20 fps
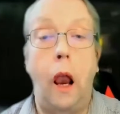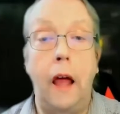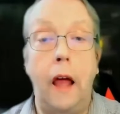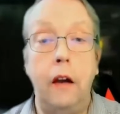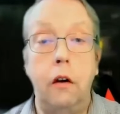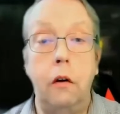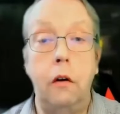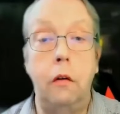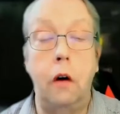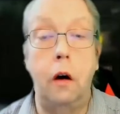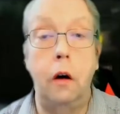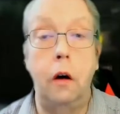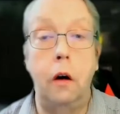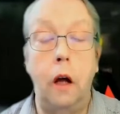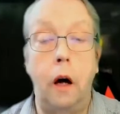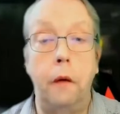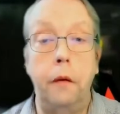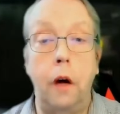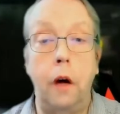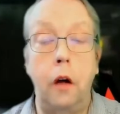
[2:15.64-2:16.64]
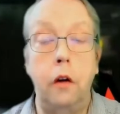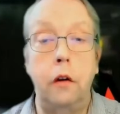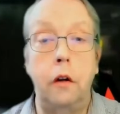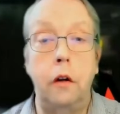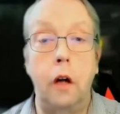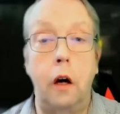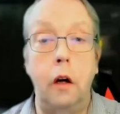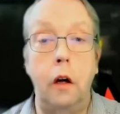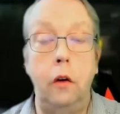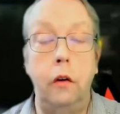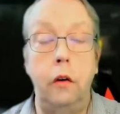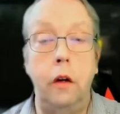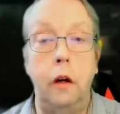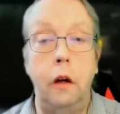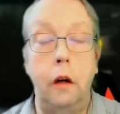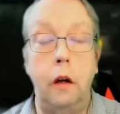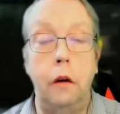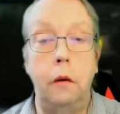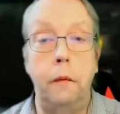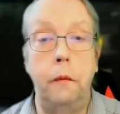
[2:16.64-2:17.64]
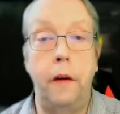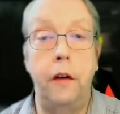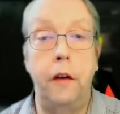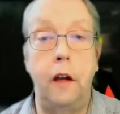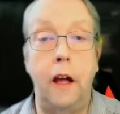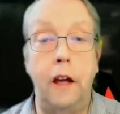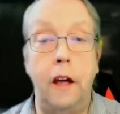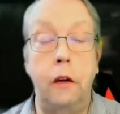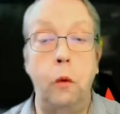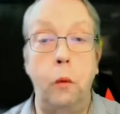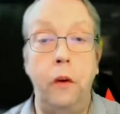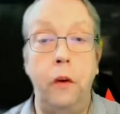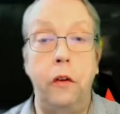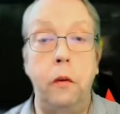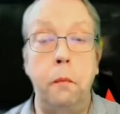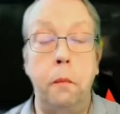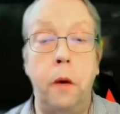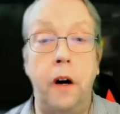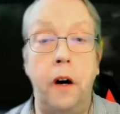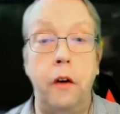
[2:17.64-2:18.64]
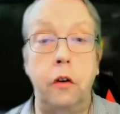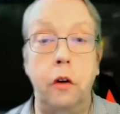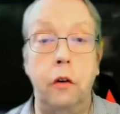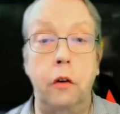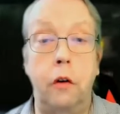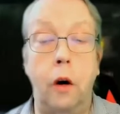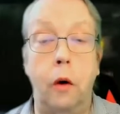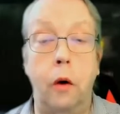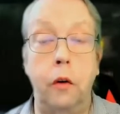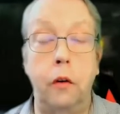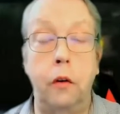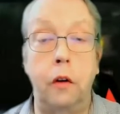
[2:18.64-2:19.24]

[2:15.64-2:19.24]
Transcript: later on, I'm going to start using some other decks with some bias controls